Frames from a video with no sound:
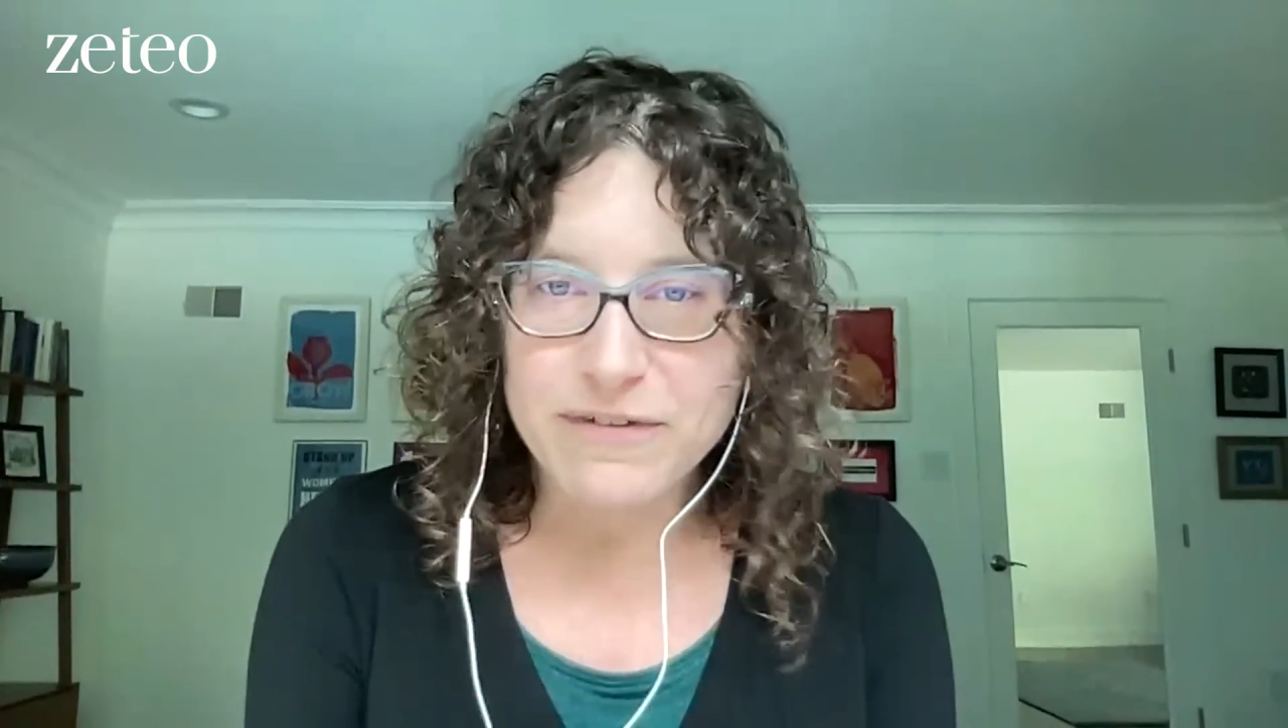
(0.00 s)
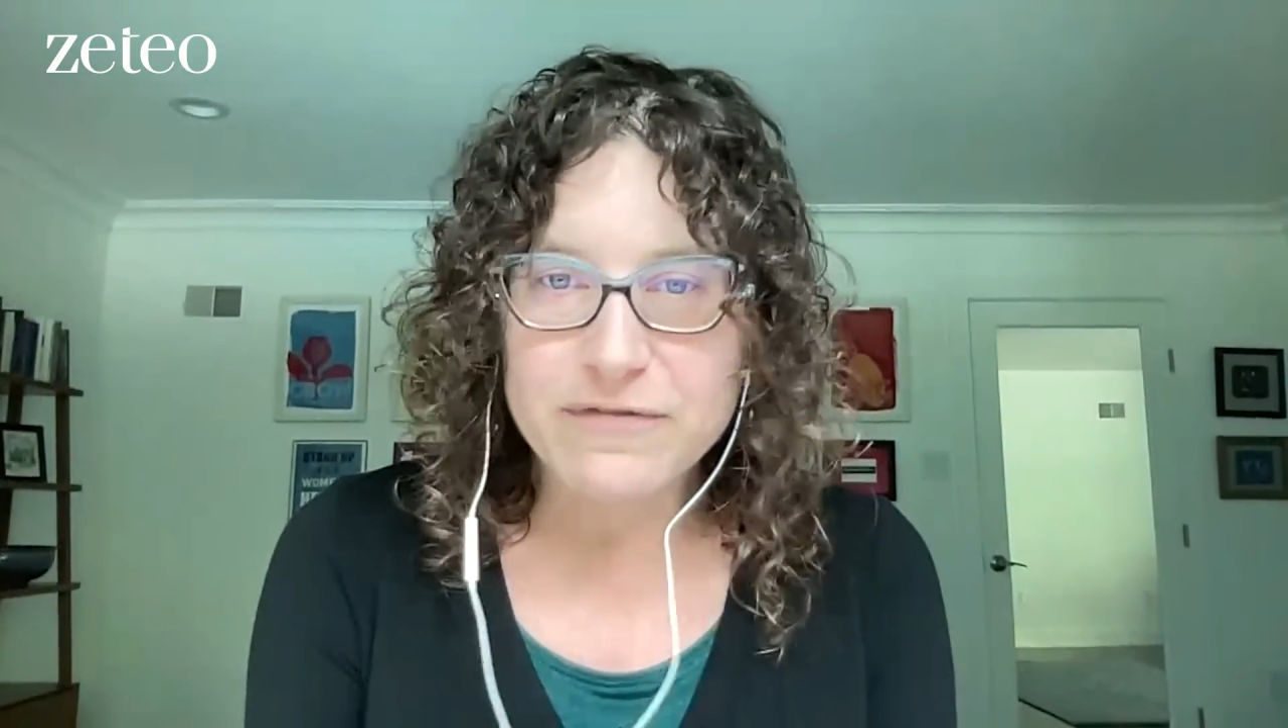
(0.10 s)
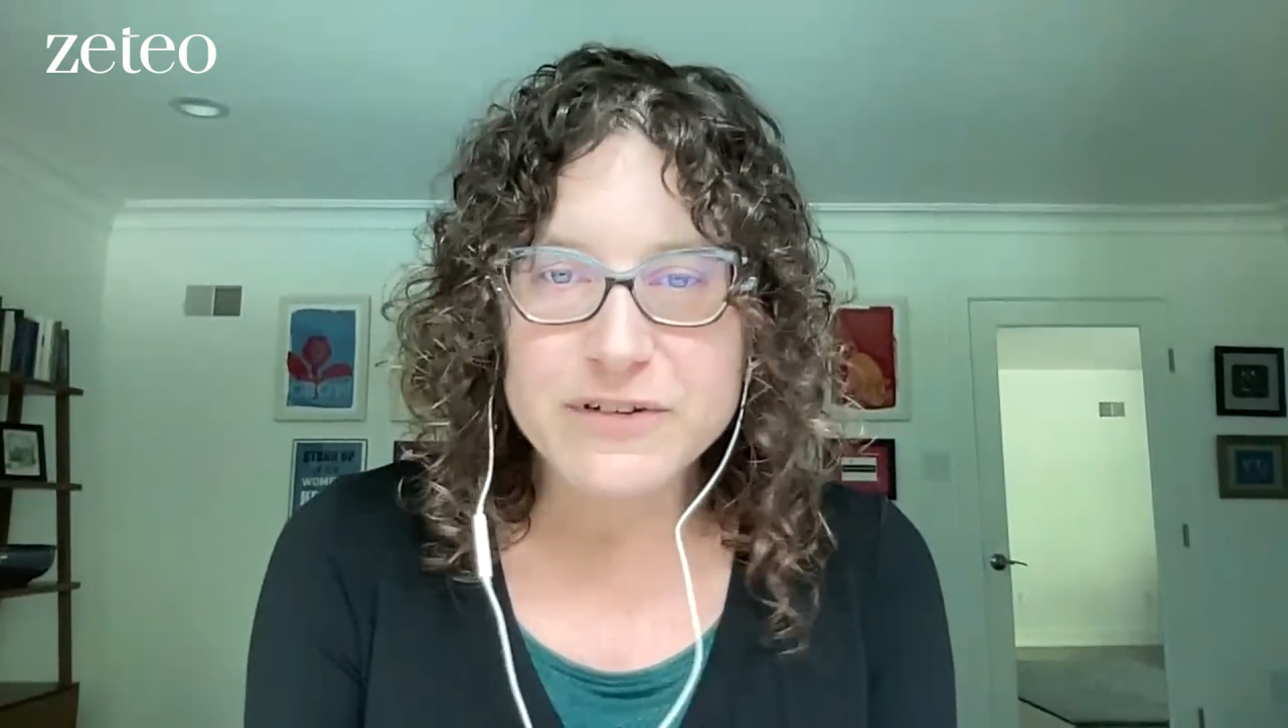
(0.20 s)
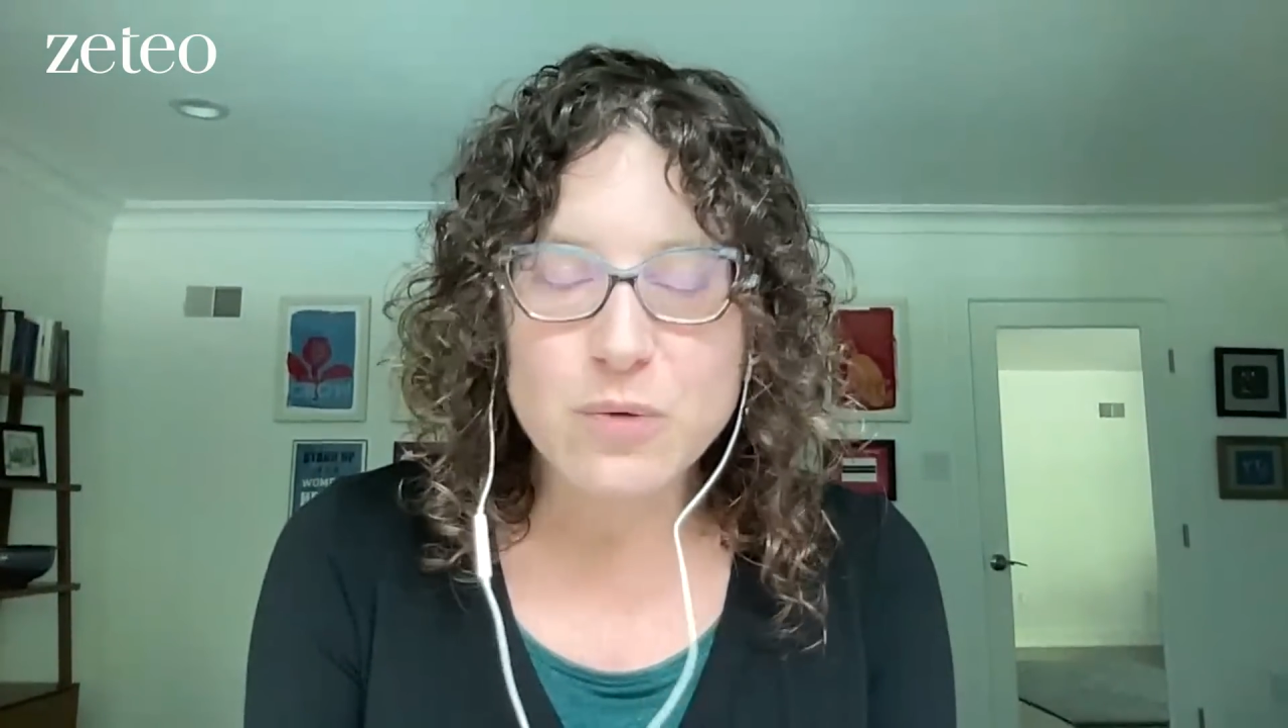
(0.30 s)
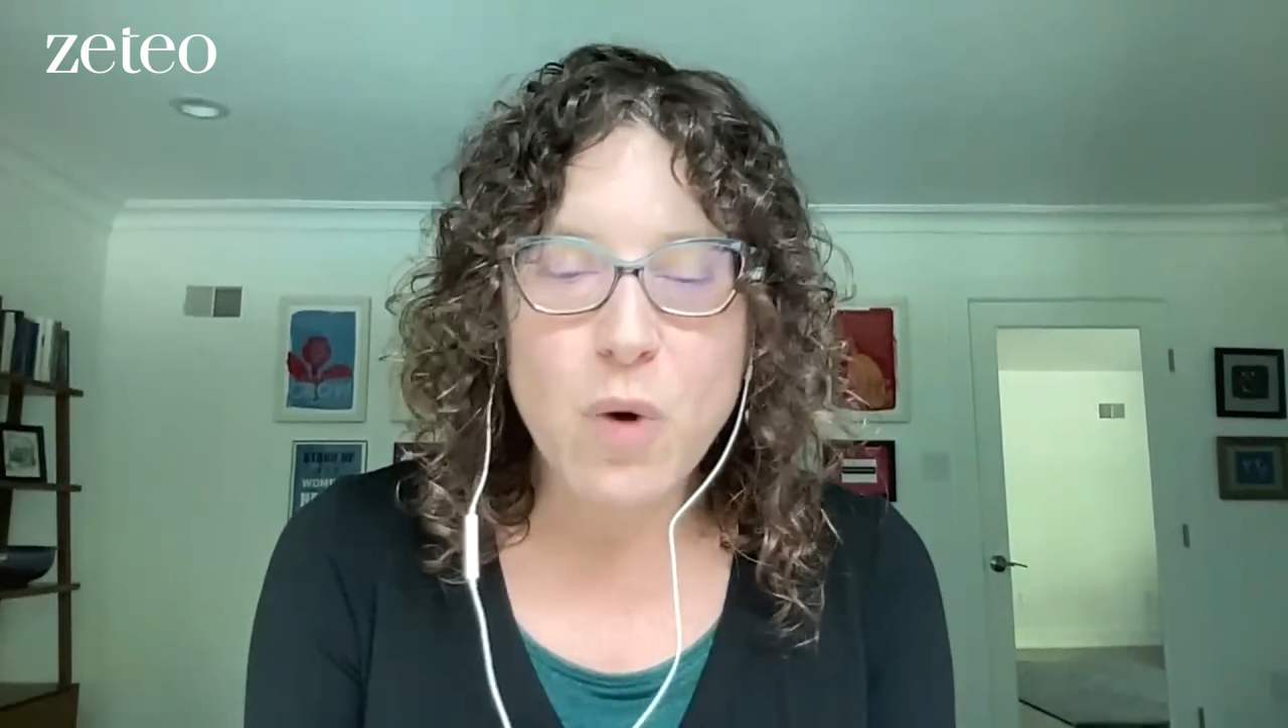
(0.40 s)

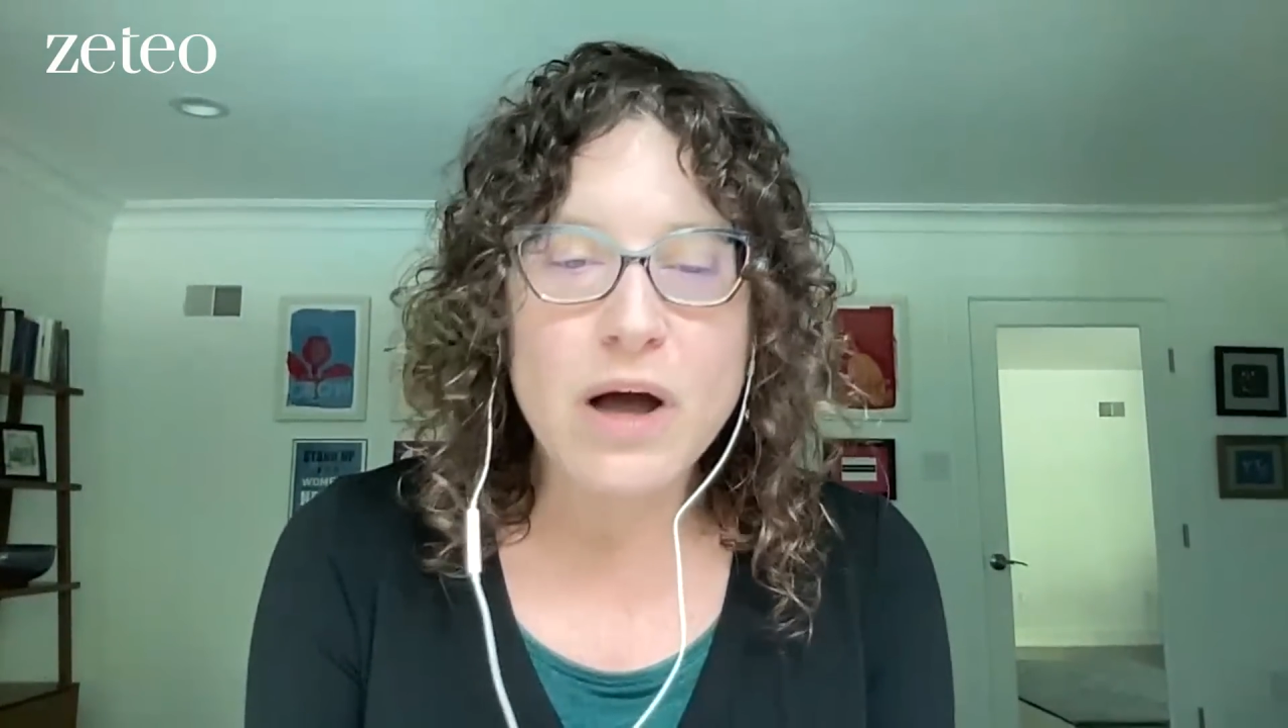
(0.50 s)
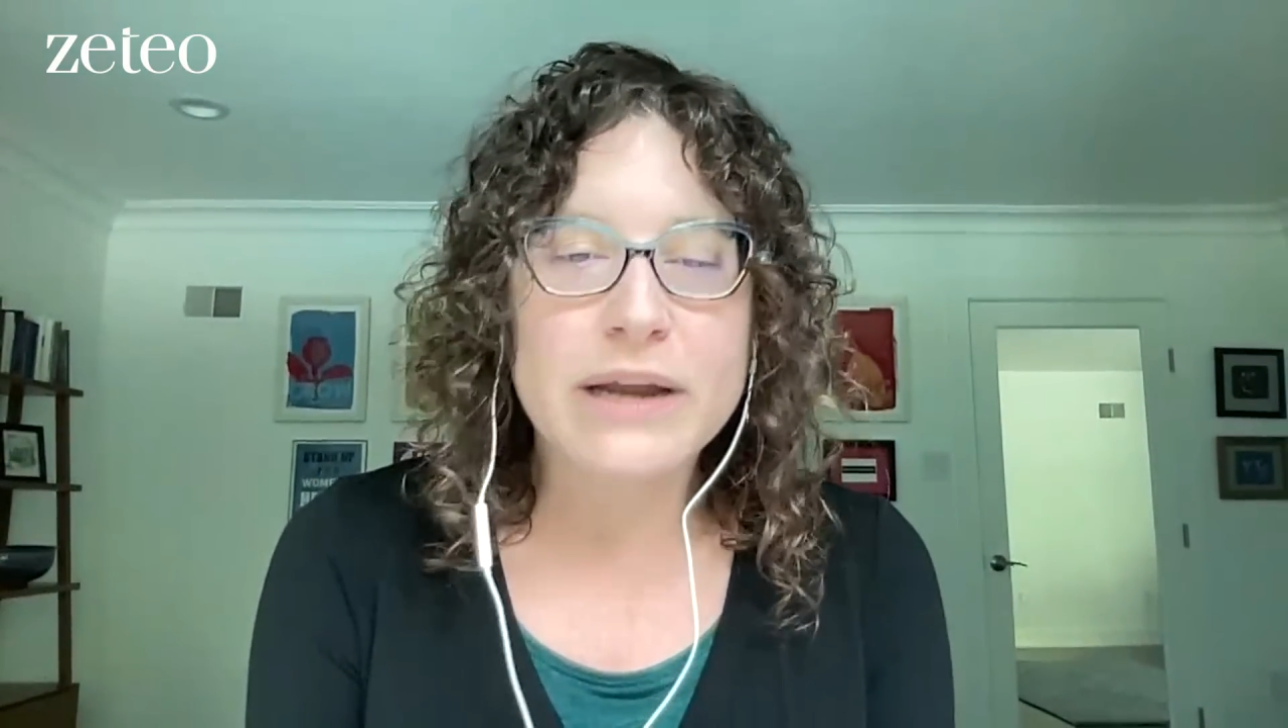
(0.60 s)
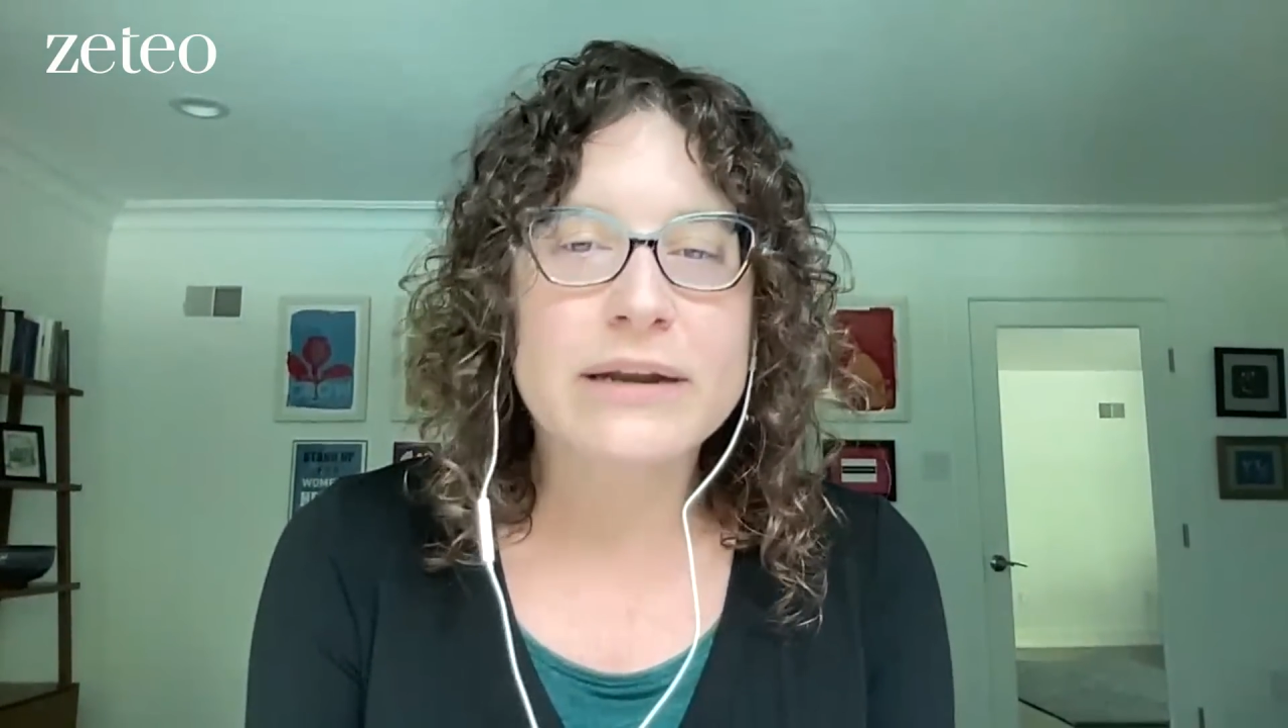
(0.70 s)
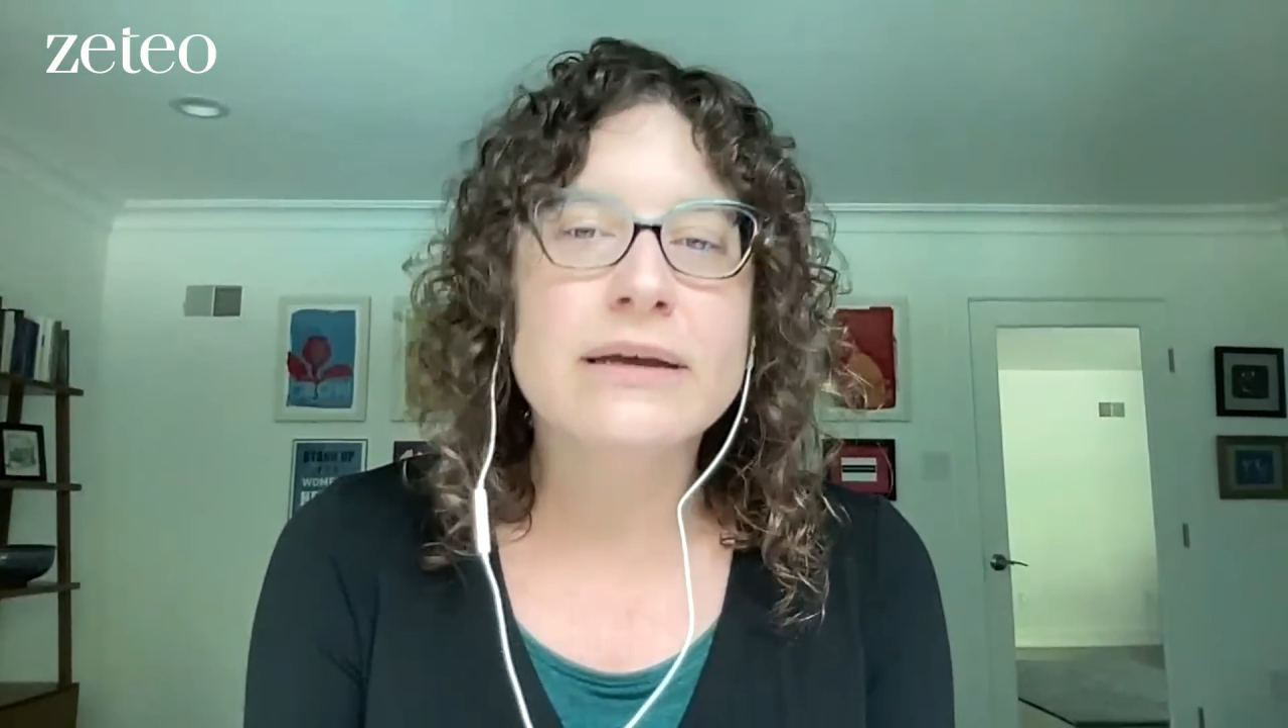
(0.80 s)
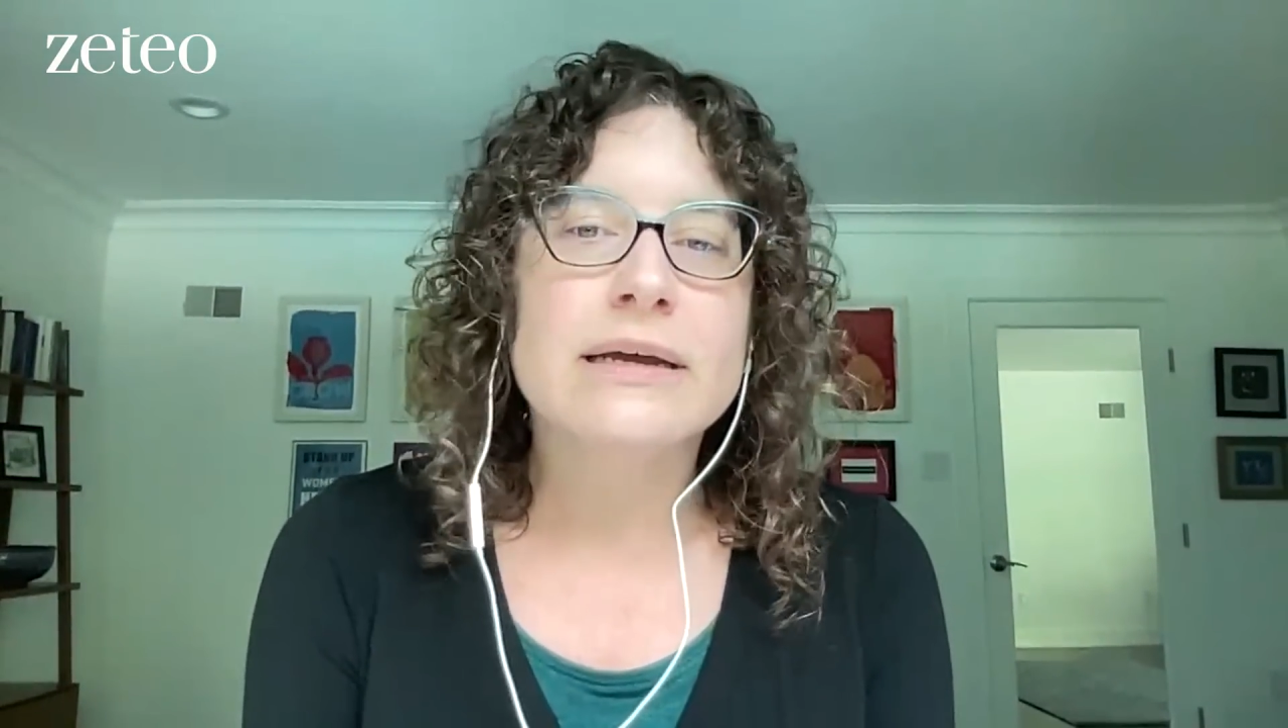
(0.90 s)

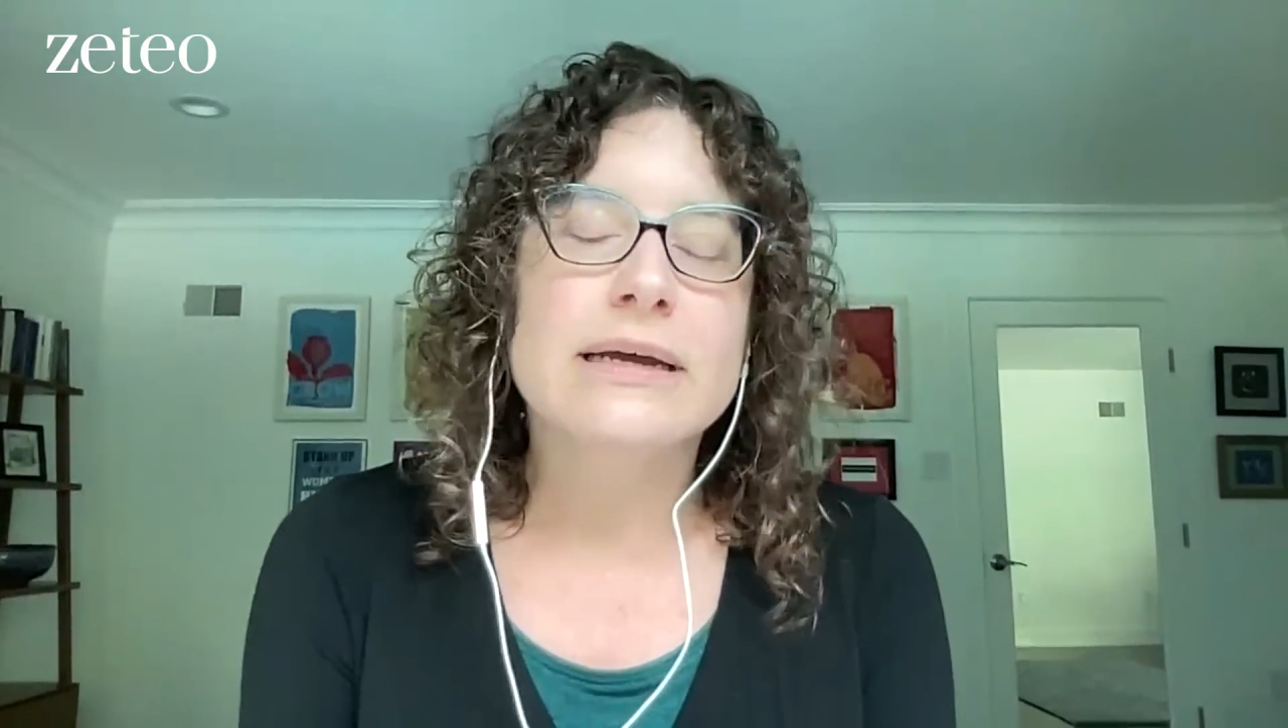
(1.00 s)
51,